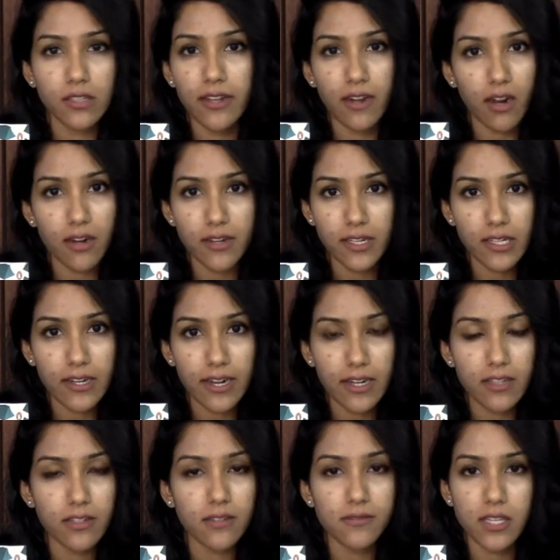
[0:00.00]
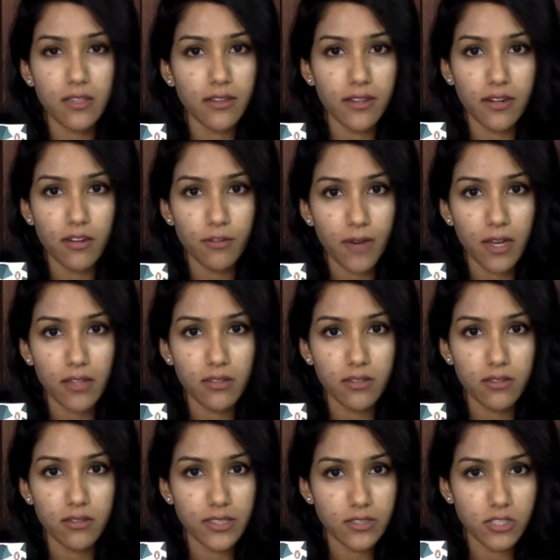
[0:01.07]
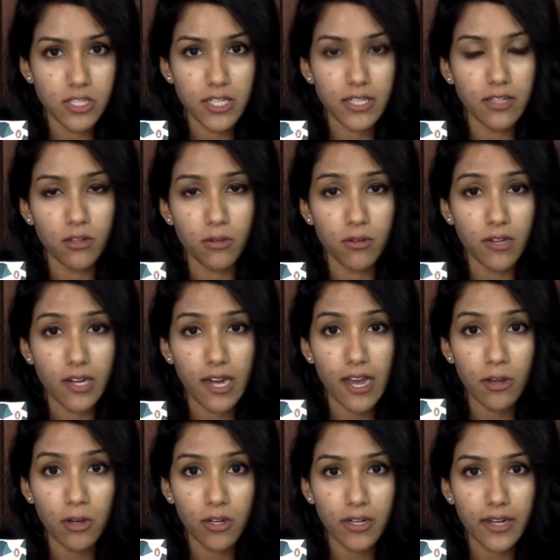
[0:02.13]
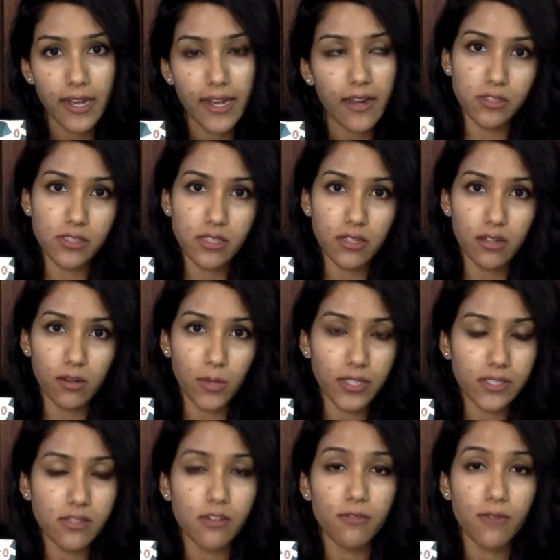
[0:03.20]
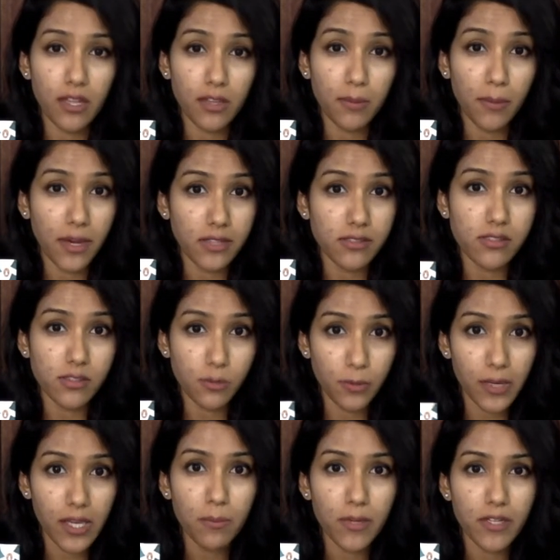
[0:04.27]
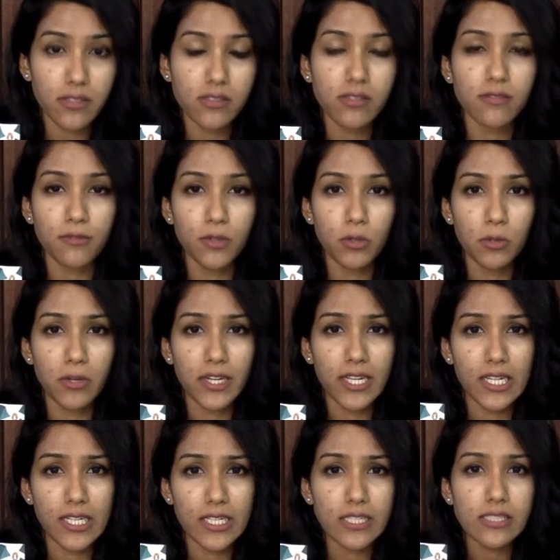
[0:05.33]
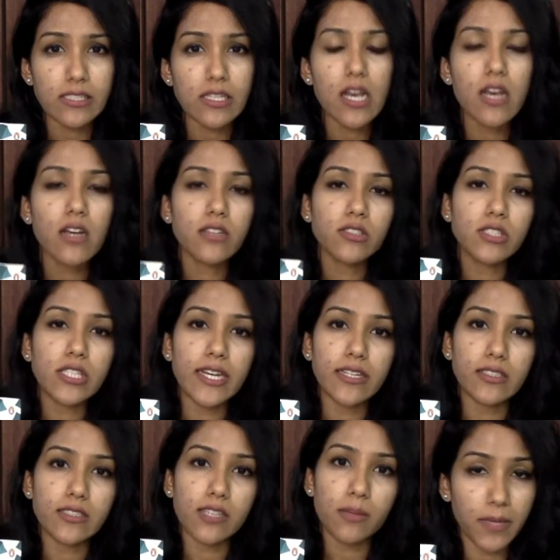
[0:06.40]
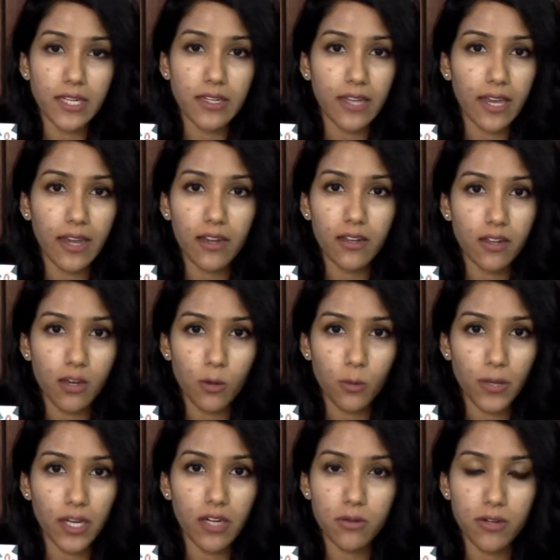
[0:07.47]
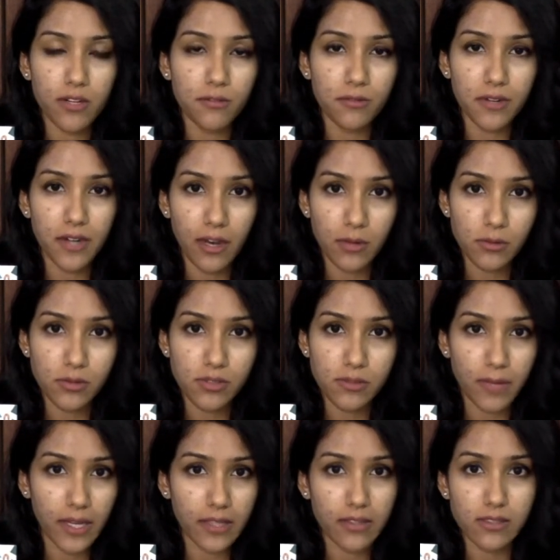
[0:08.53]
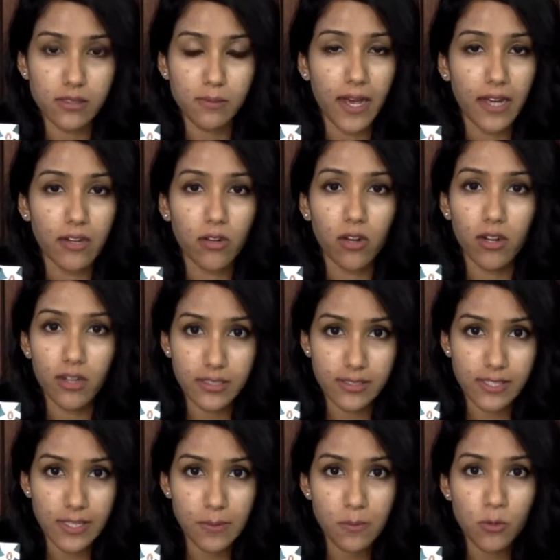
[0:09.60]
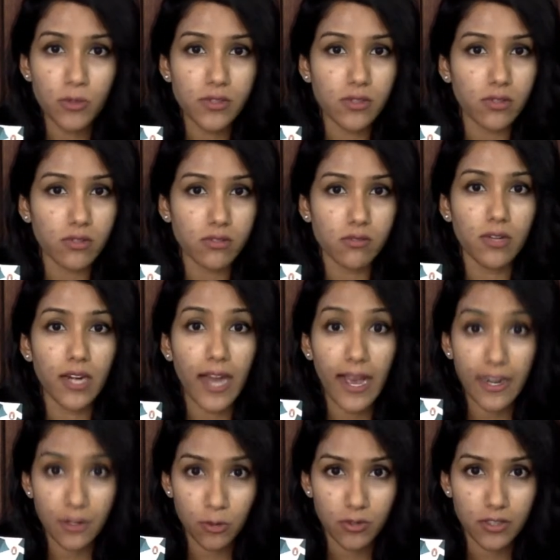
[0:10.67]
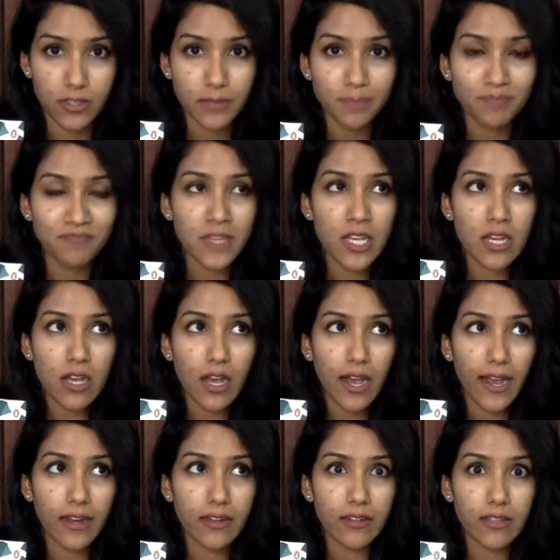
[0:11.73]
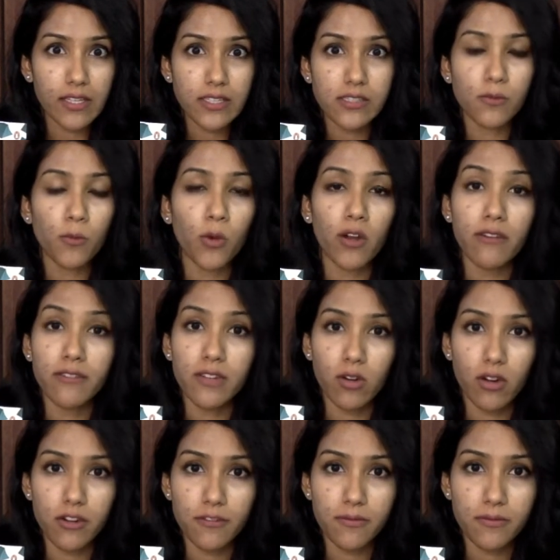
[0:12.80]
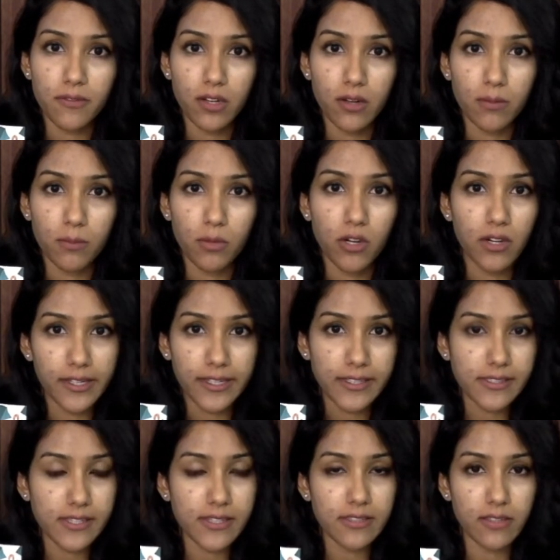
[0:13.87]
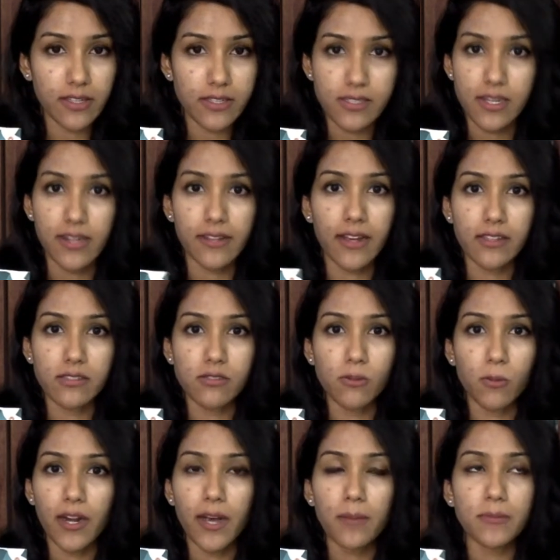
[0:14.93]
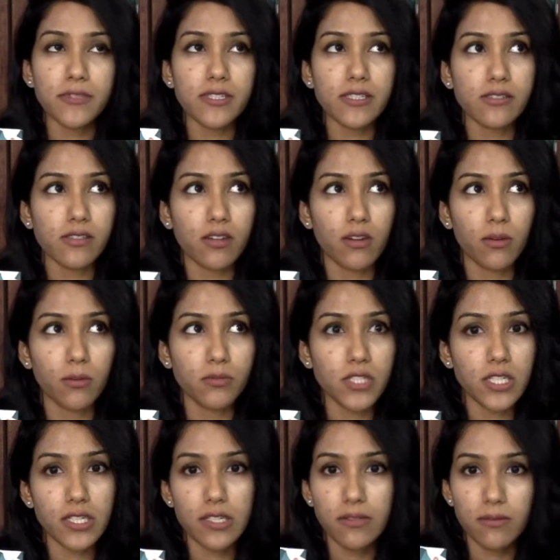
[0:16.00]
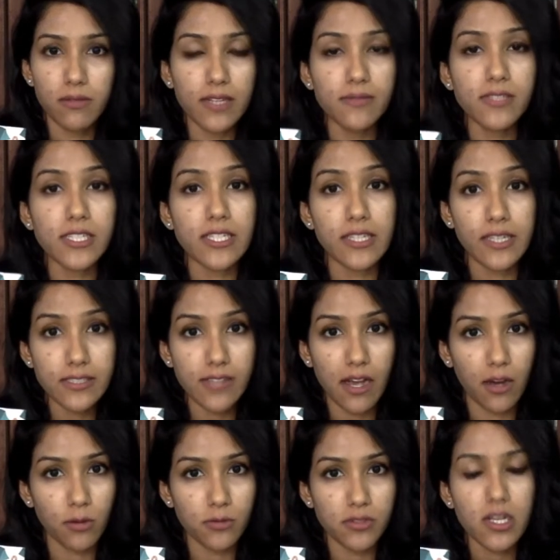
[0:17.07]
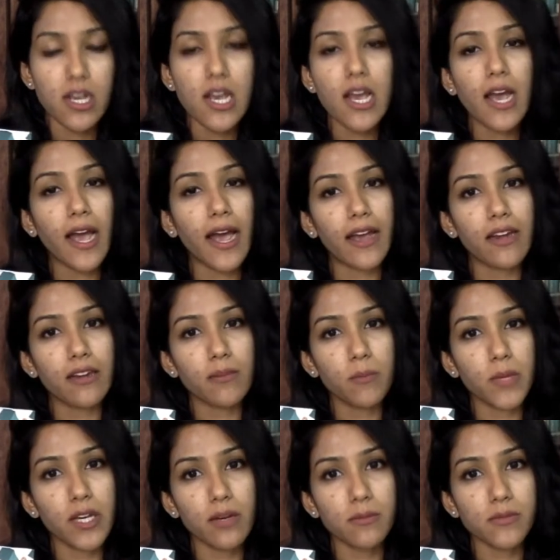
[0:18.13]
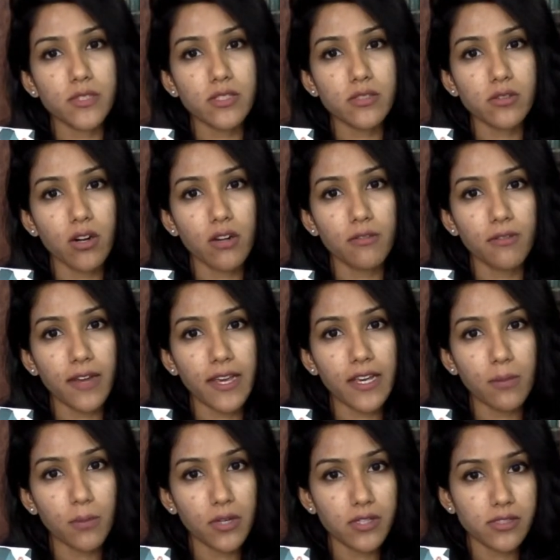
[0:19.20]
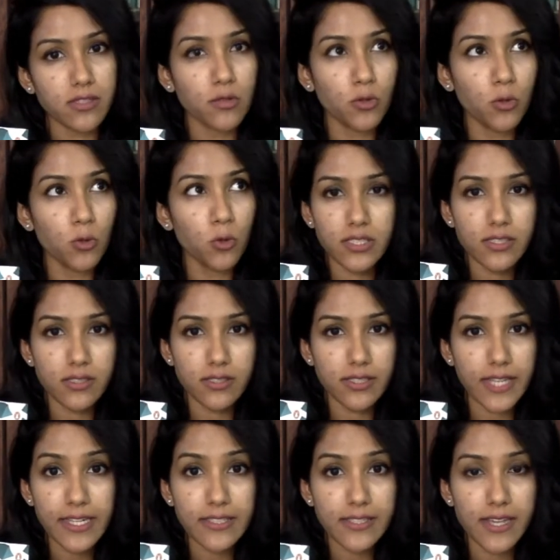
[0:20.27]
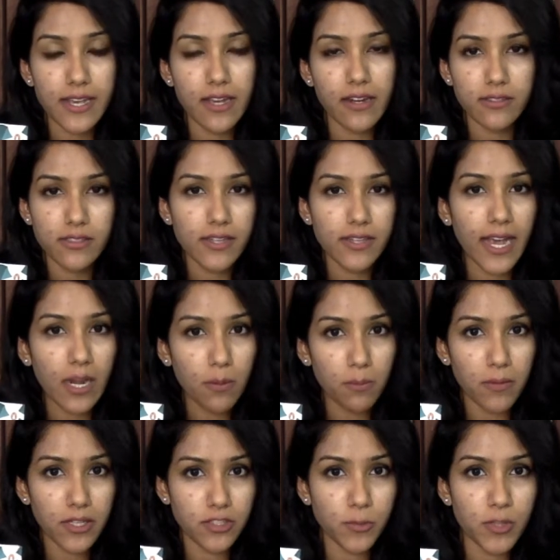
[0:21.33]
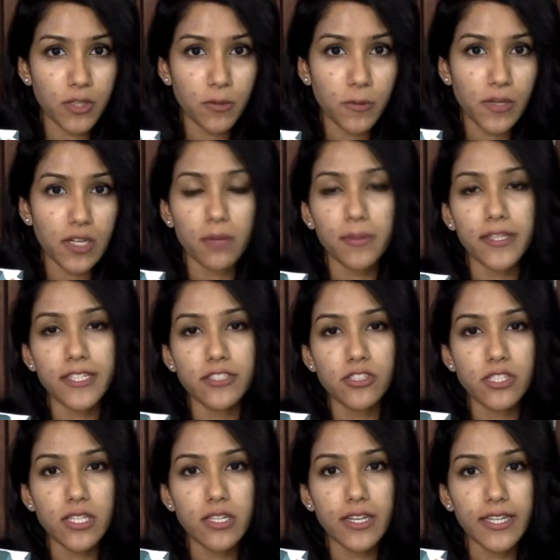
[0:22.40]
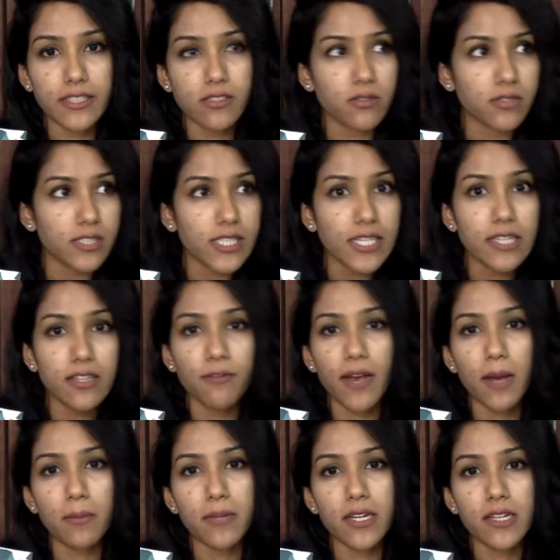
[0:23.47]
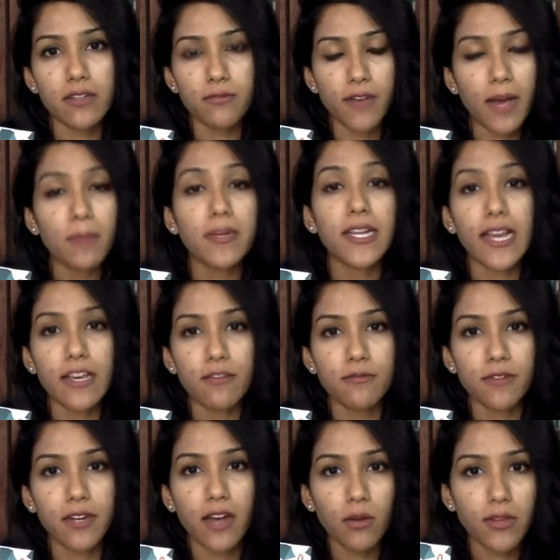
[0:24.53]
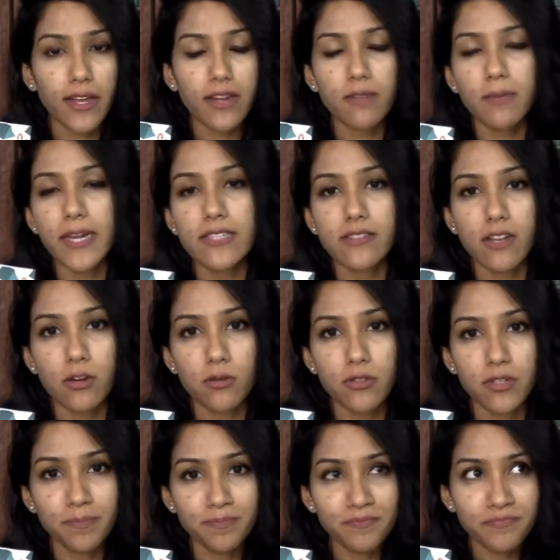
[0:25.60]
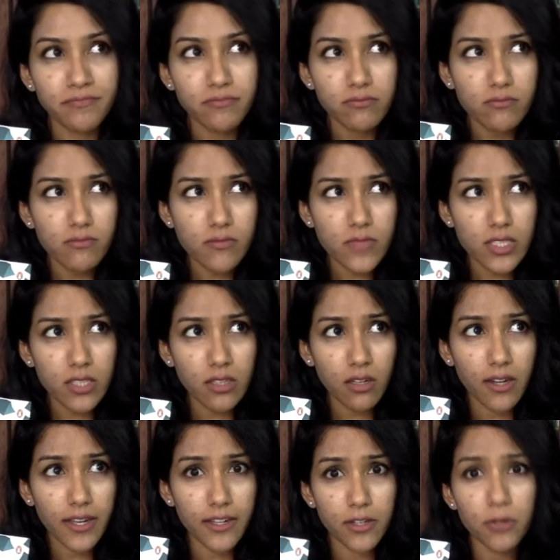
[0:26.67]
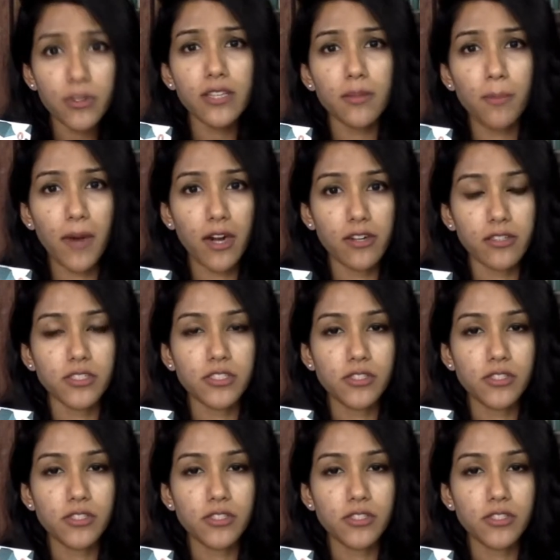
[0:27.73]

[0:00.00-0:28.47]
There aren't any relatives other than her father that she can rely on, and once her father passes away because of an illness, she ends up being taken away to a different house by this man called Nazim, who is also a landowner, and he's involved in a lot of politics and things like that. So what happens is she lives in his house and becomes sort of like a person who stays there, doesn't help much with the work, but then she gets to see the family life and how that plays out like during the partition.